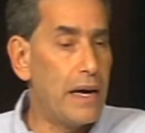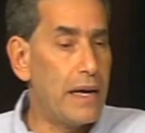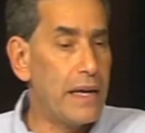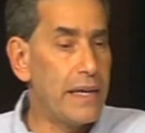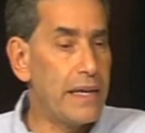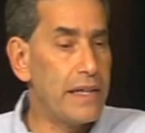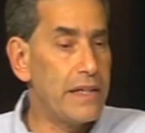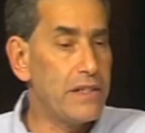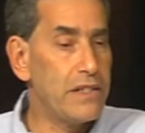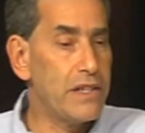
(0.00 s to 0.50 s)

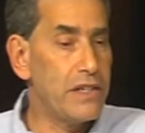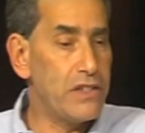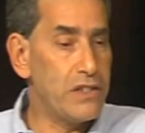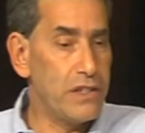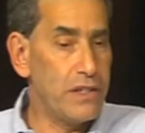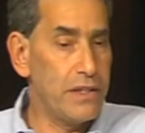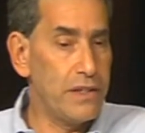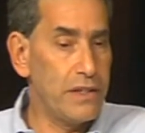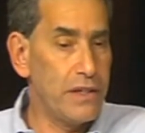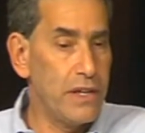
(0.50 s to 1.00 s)
In
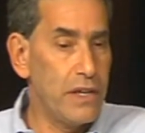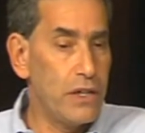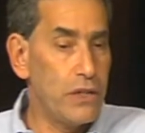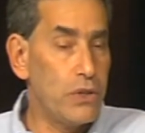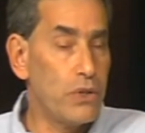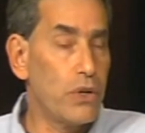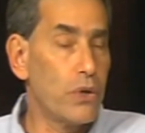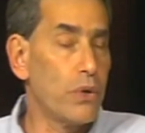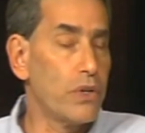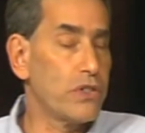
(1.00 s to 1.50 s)
addition,
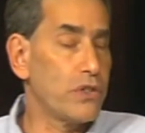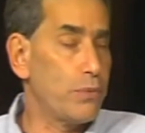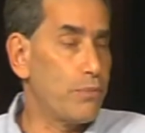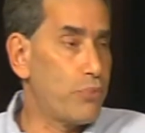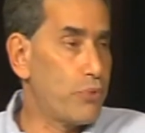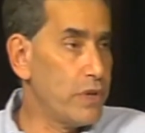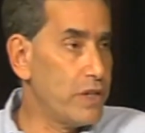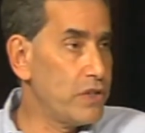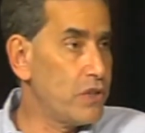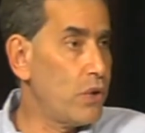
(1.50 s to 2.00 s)
you could also
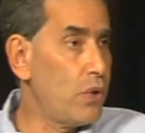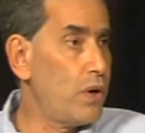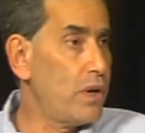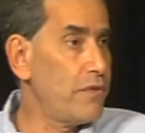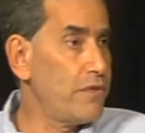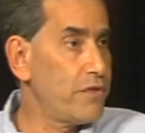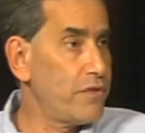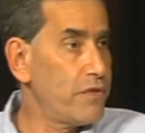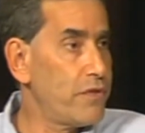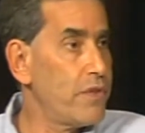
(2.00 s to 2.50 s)
print
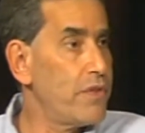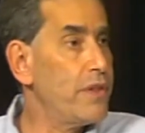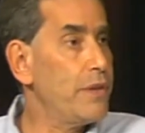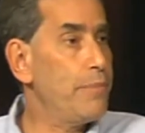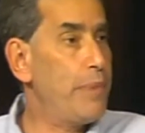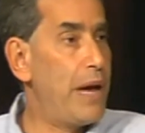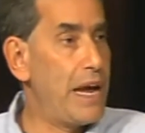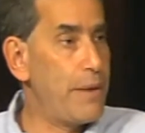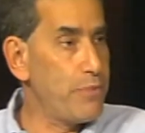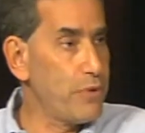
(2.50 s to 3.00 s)
off the
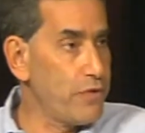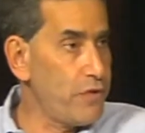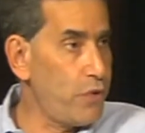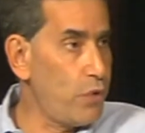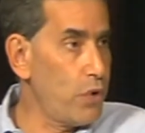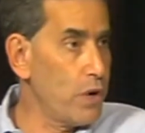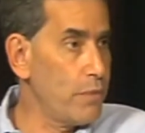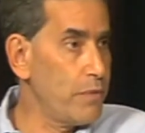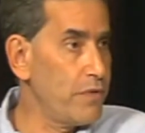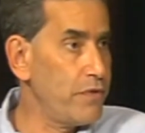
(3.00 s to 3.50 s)
paper
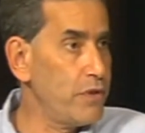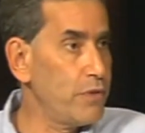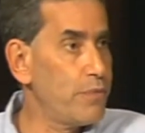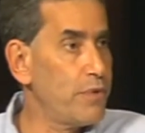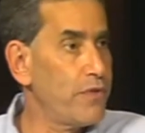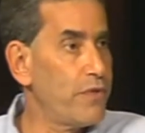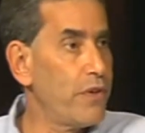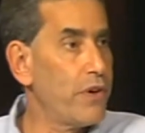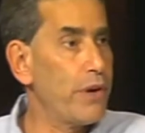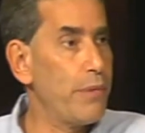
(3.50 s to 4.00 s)
form if you
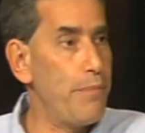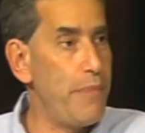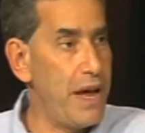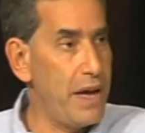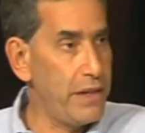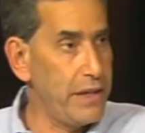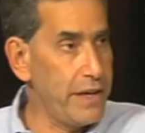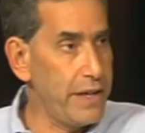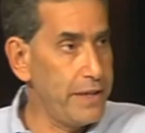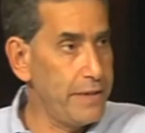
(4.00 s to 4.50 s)
prefer to
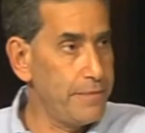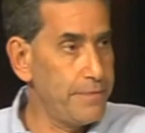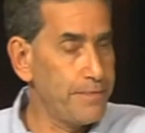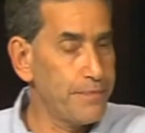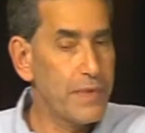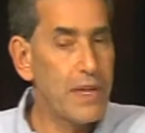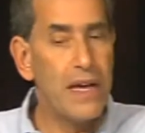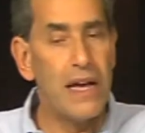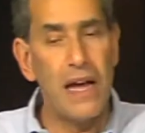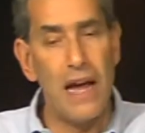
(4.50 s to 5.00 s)
mail it in,
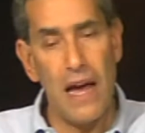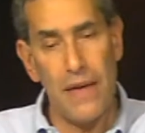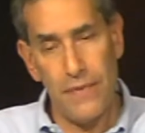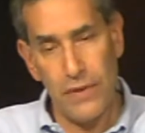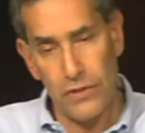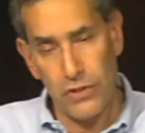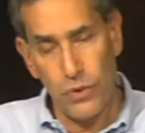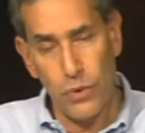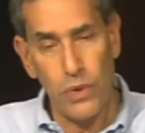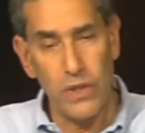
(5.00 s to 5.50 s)
and
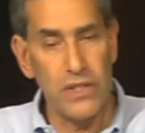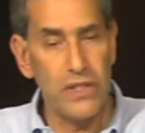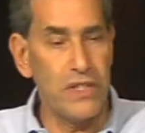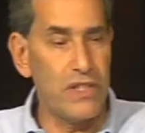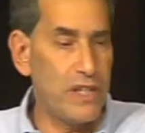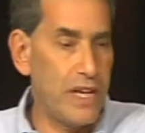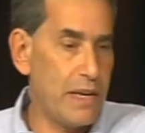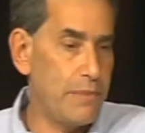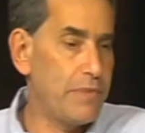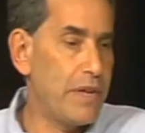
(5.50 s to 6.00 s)
there's always the
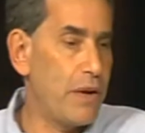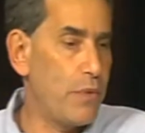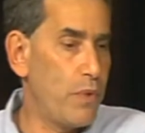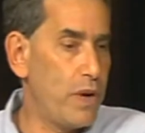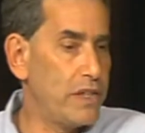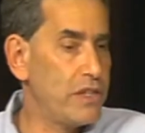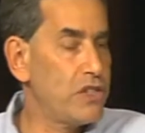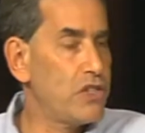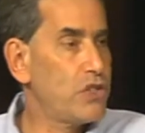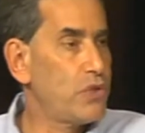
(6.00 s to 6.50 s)
same day
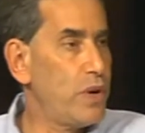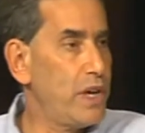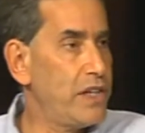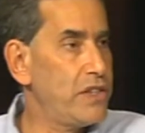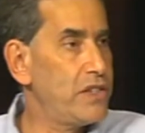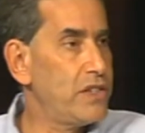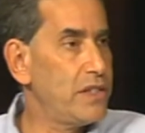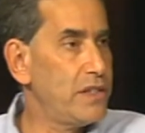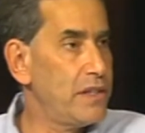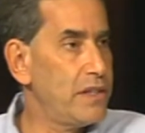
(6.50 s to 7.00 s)

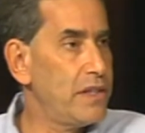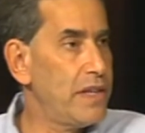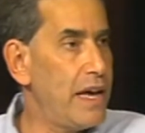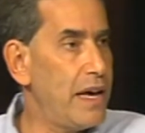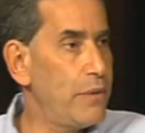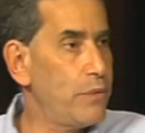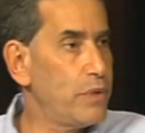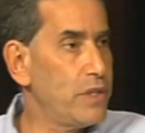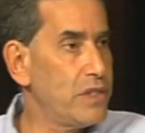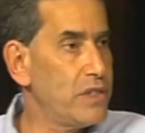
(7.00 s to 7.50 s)
registration
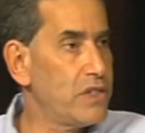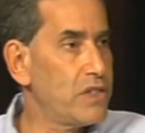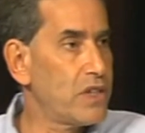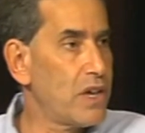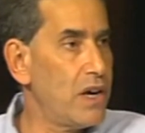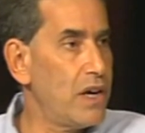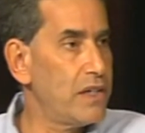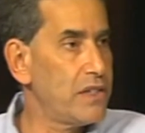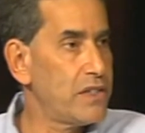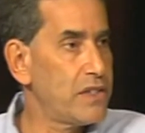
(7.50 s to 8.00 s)
that we
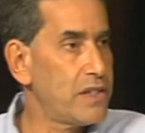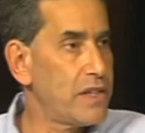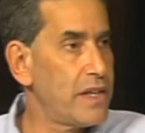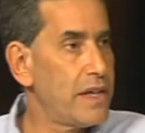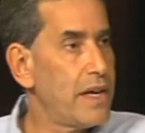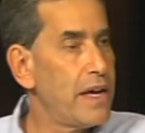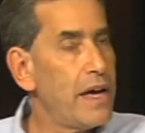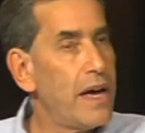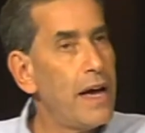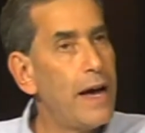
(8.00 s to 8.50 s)
discussed.
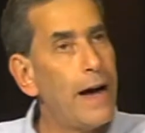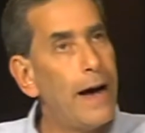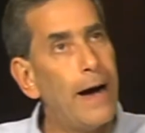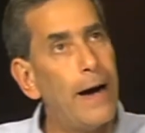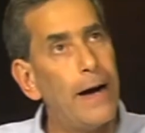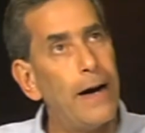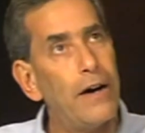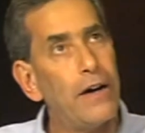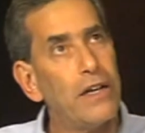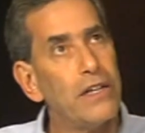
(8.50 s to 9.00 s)

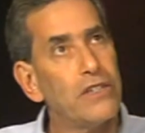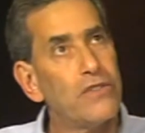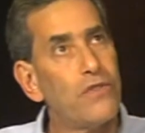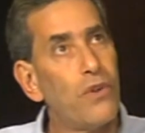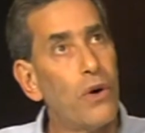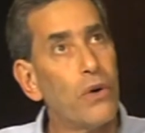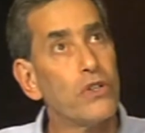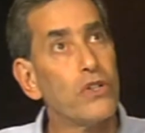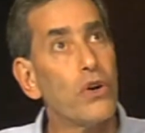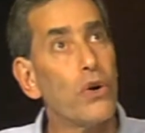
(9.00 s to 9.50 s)
As
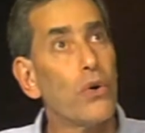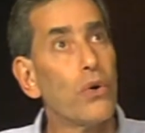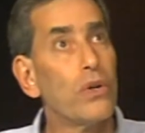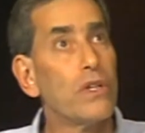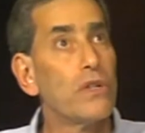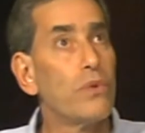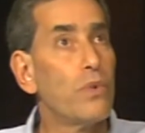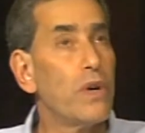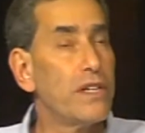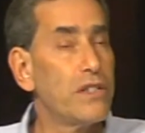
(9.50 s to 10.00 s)
far as
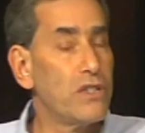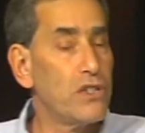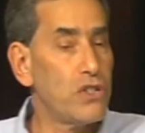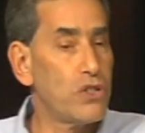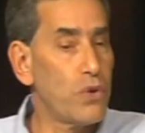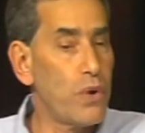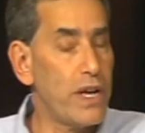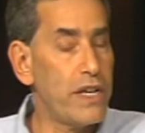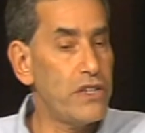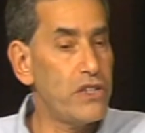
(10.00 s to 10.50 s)
early
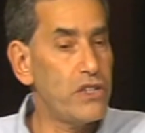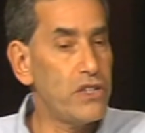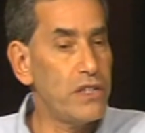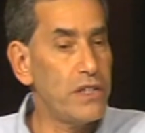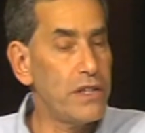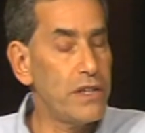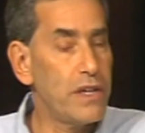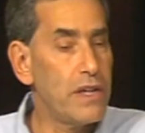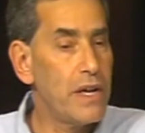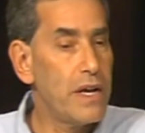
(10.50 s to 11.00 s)

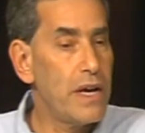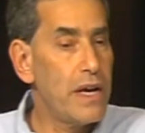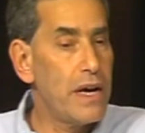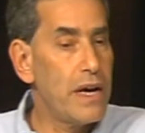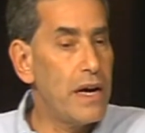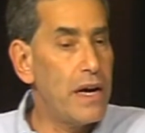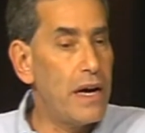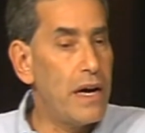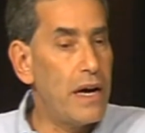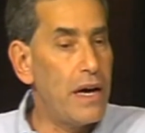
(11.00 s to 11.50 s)
registration,
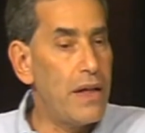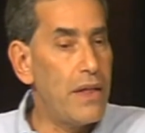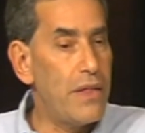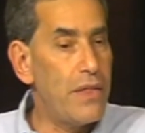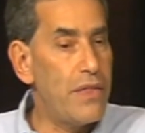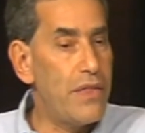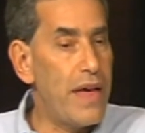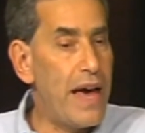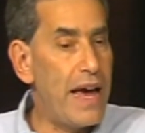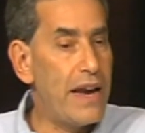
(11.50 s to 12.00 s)

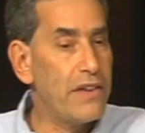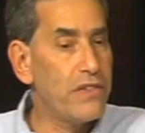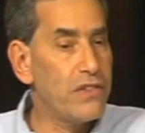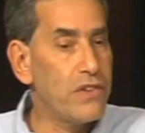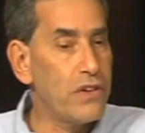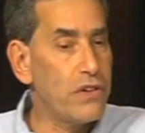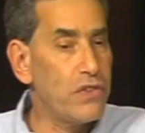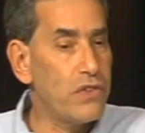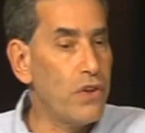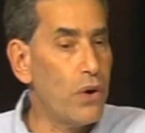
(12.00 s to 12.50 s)
that is
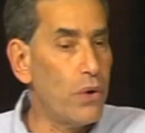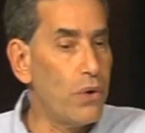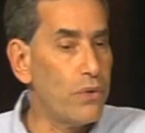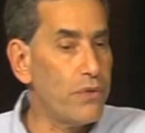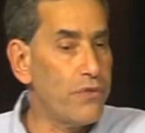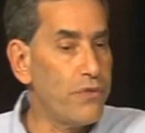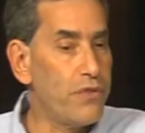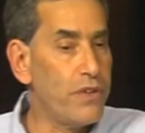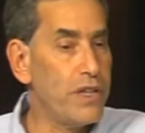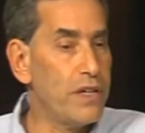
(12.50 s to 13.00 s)
an
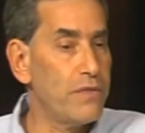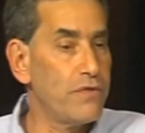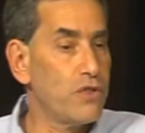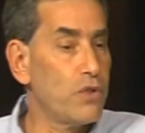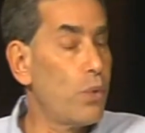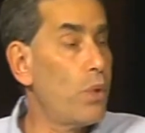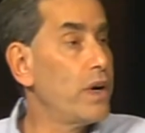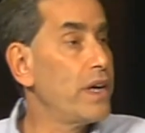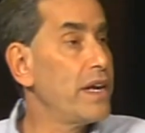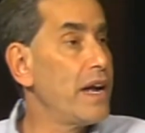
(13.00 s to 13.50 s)
adult fee of
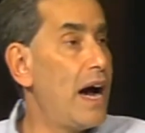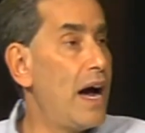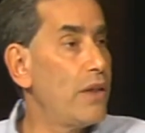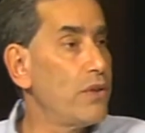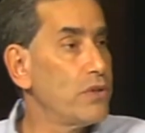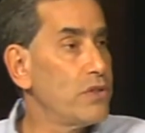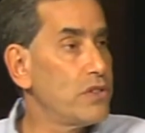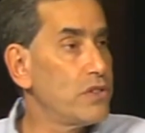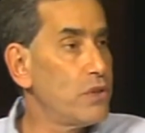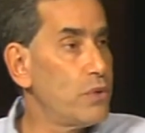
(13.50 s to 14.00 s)

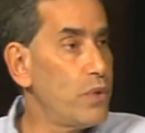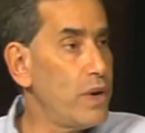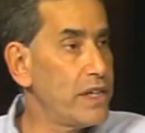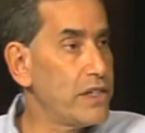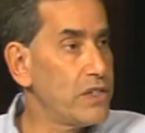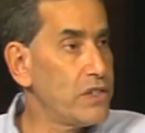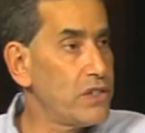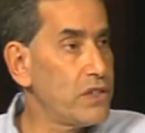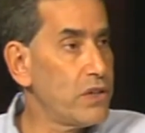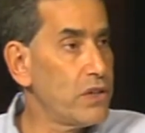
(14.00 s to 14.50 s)
$20 to
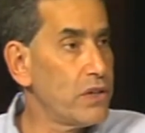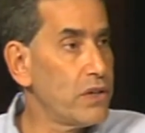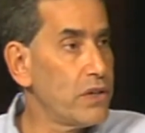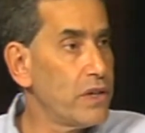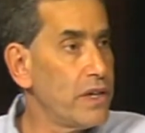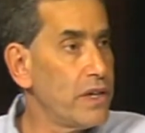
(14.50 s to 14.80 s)
register.